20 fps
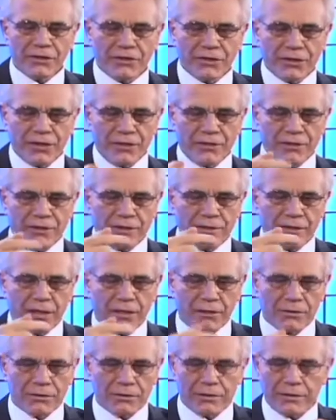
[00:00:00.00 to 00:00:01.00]
you've got this
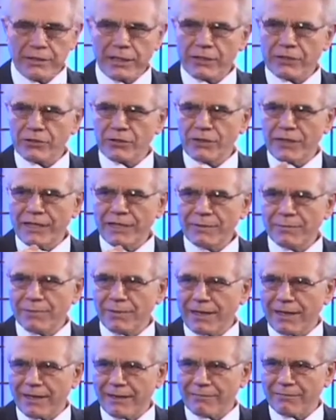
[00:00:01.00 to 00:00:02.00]
whole sexual
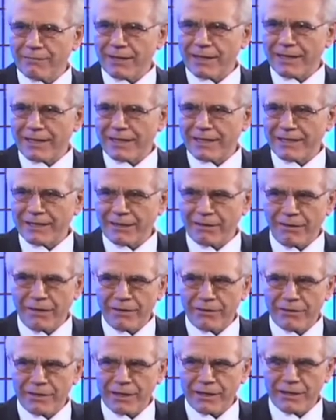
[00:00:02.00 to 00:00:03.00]
interplay running. You know, I
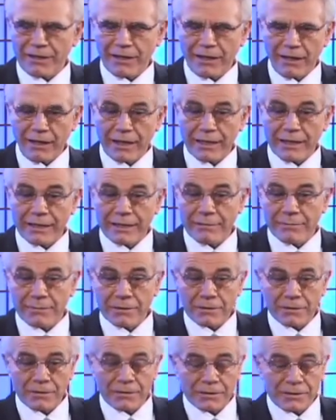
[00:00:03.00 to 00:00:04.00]
think I like him,
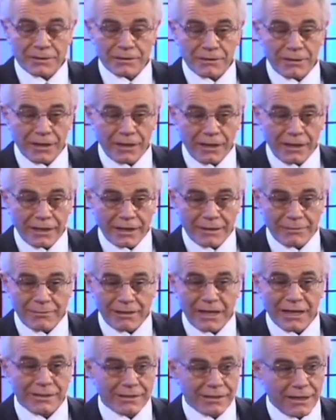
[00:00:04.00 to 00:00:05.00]
or do I like him?
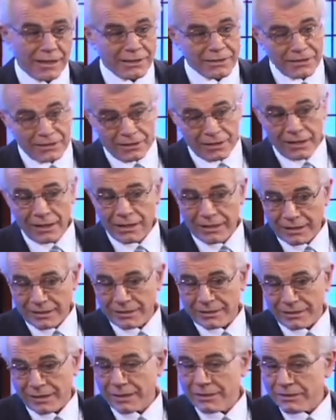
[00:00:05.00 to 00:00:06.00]
Yes, I
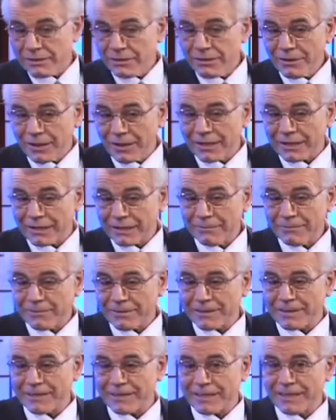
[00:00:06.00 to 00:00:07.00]
do like him,
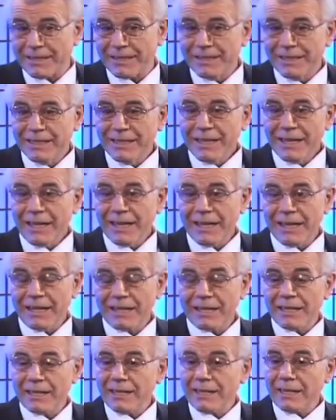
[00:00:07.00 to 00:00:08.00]
and
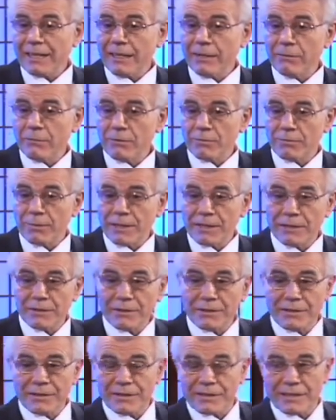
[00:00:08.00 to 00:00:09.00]
yeah, he would be
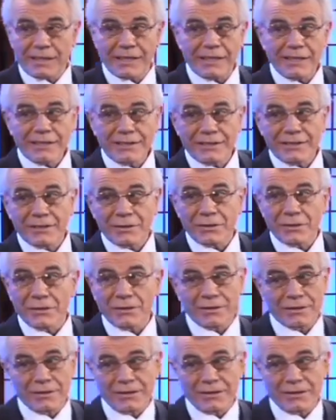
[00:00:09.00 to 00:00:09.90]
good to kiss, or